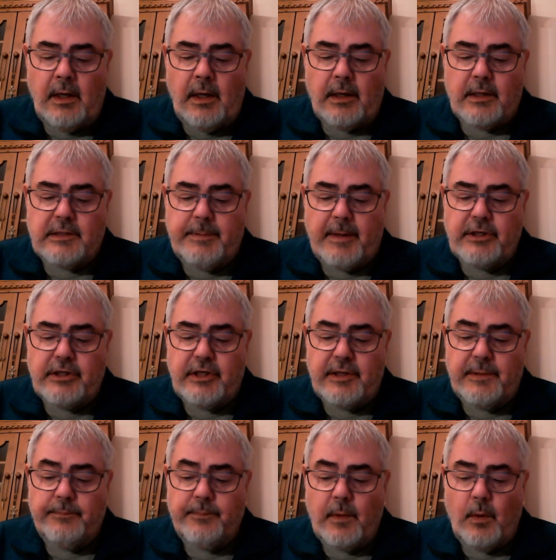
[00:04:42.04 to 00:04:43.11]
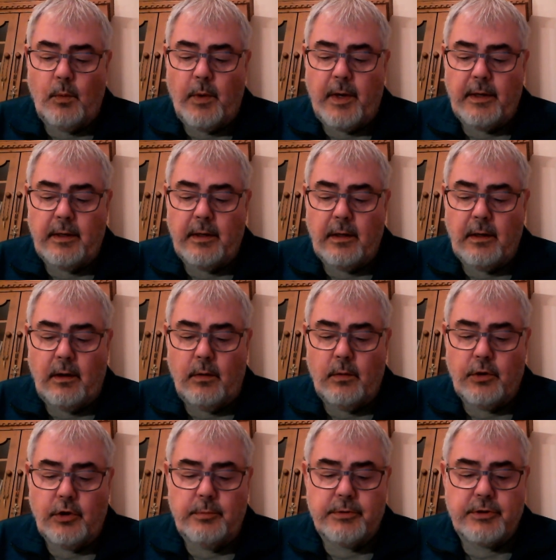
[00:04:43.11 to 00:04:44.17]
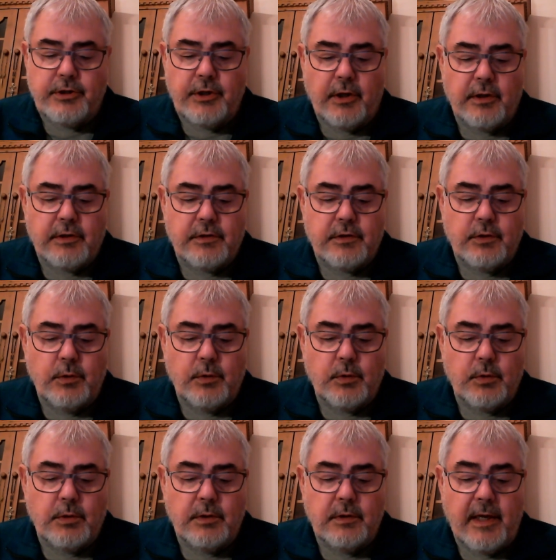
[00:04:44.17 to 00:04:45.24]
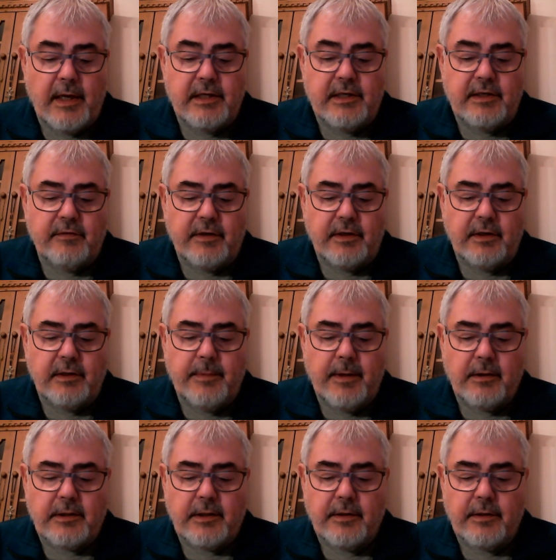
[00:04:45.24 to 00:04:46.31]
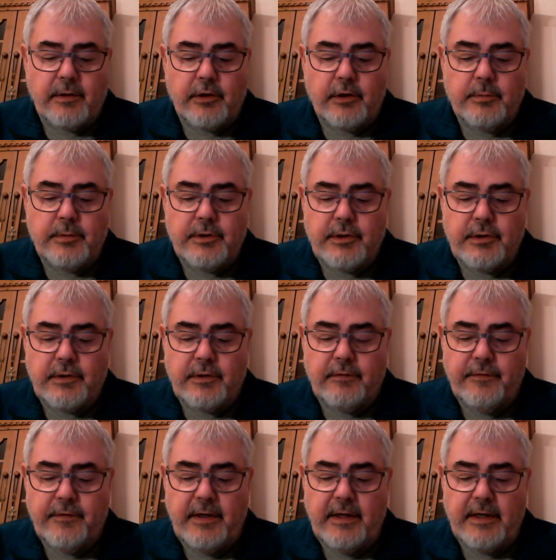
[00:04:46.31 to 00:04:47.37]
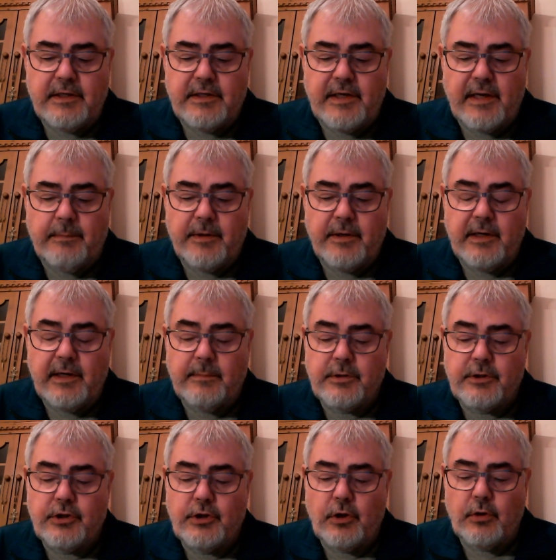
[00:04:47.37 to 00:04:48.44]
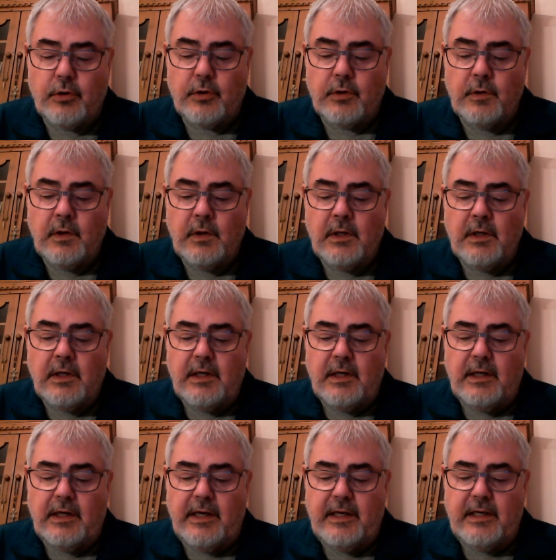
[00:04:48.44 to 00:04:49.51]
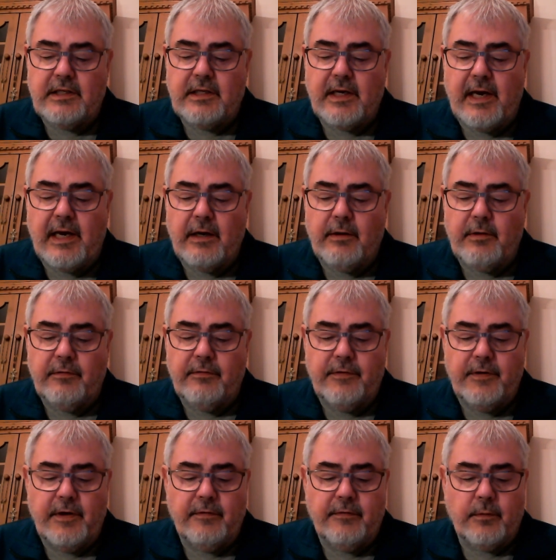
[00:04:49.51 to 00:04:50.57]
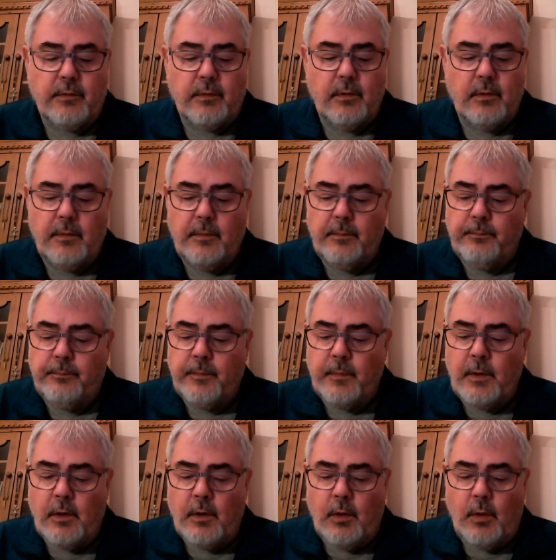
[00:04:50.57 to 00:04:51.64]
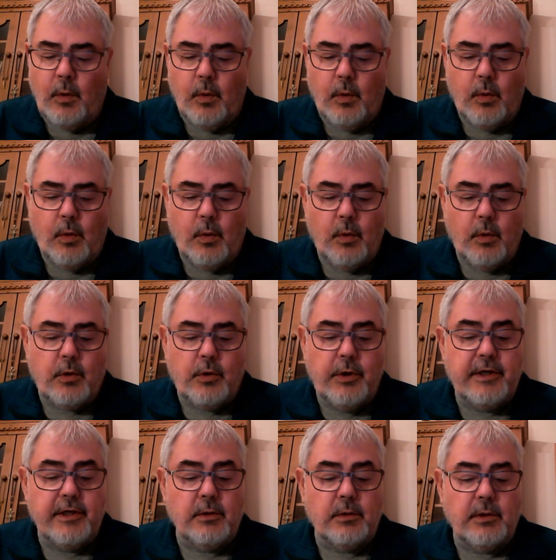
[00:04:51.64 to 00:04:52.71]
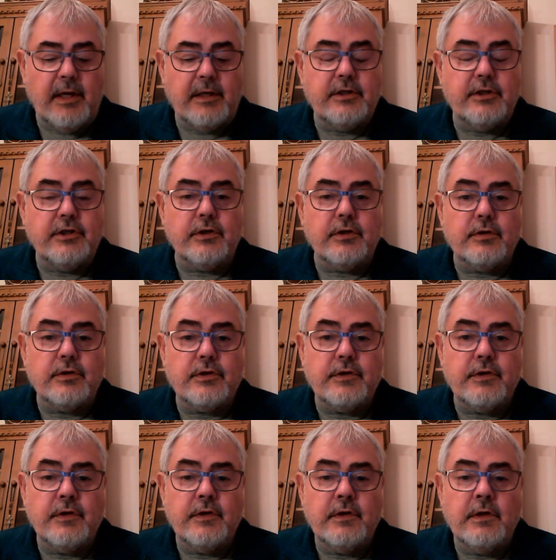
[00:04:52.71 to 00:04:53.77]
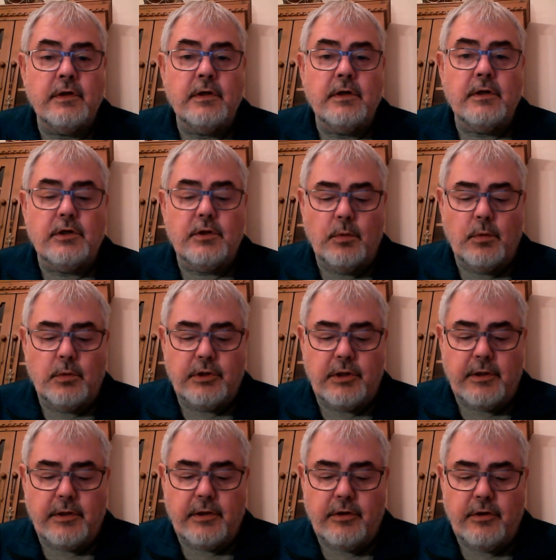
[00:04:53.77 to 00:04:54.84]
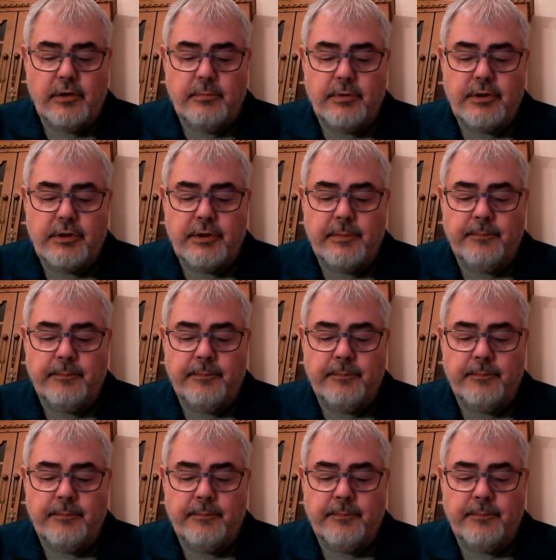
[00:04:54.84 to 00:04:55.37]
And especially when whole groups start to talk negatively about other groups, the feelings can become strong, leading to angry, fearful, or critical attitudes towards other groups.